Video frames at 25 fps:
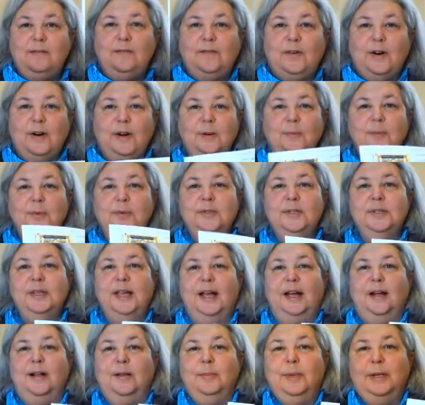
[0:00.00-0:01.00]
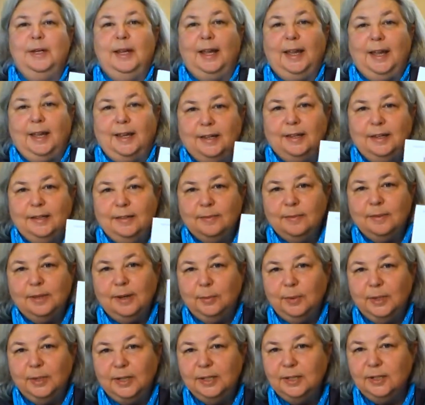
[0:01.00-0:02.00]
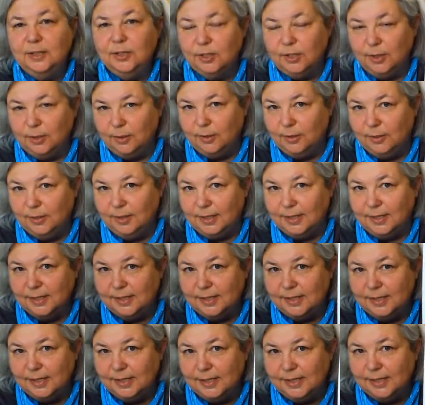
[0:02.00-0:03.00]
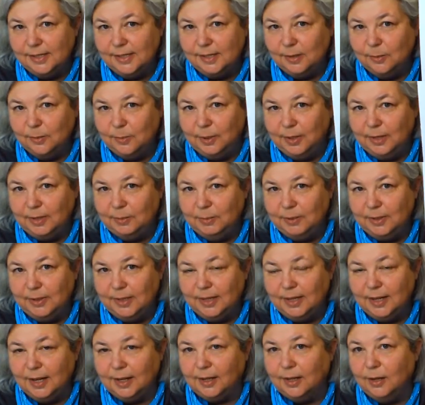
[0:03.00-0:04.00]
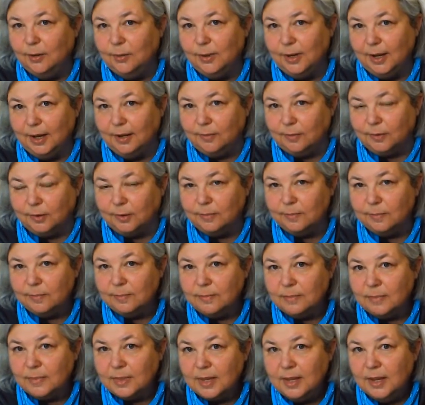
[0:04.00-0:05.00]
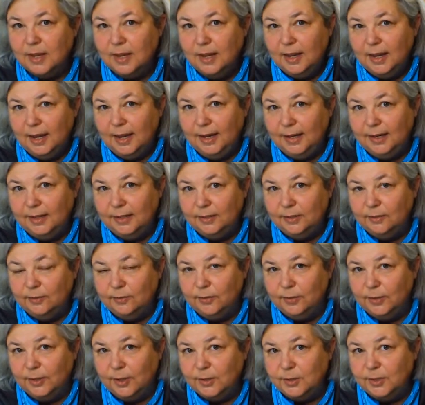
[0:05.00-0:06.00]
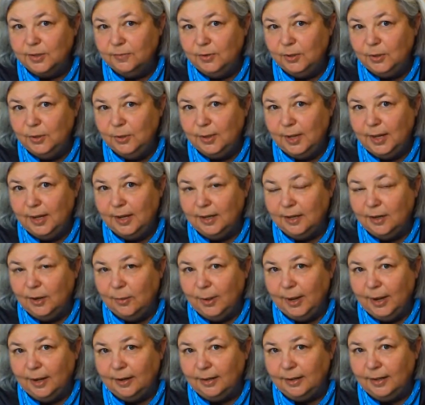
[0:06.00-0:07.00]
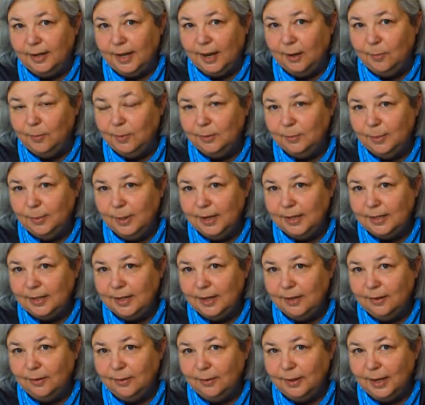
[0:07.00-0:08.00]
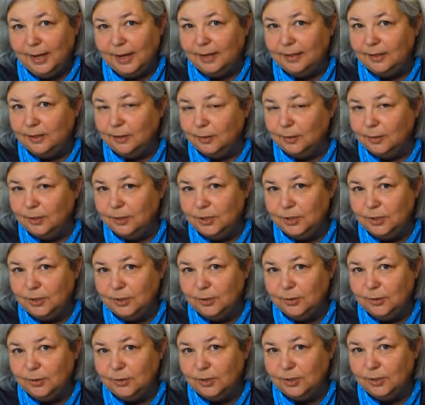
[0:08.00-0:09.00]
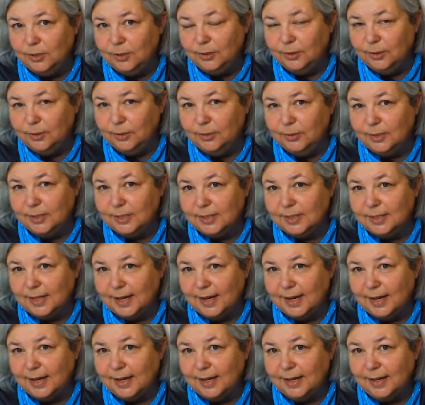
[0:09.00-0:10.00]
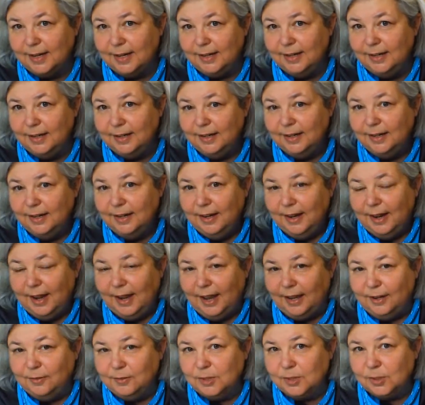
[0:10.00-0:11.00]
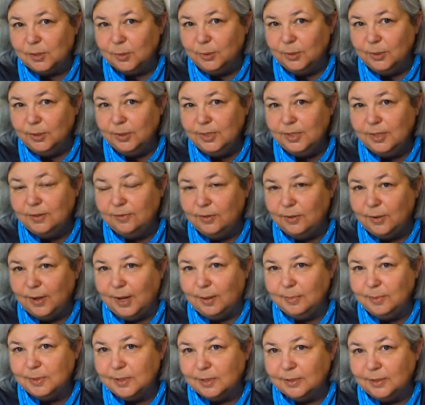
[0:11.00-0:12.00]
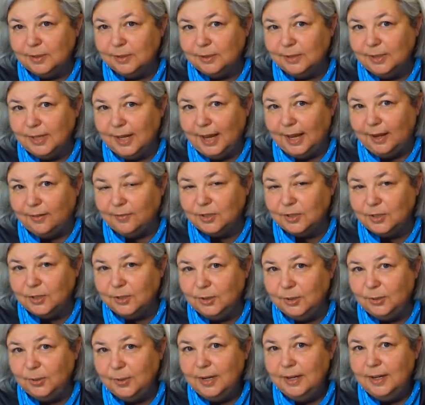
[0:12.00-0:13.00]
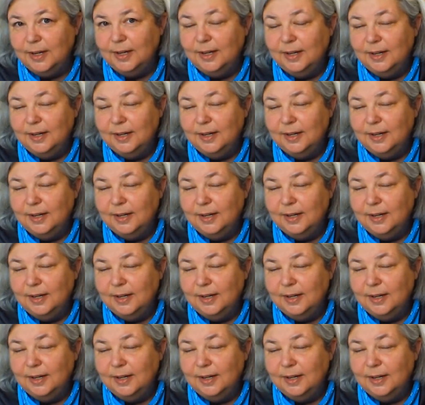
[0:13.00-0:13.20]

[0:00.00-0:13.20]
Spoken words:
Farmer's Almanac. I wanted to show you this. This is the one with the yellow cover. And for those of you who can't go out and get one right now, I encourage you to stay out of stores if you absolutely have to.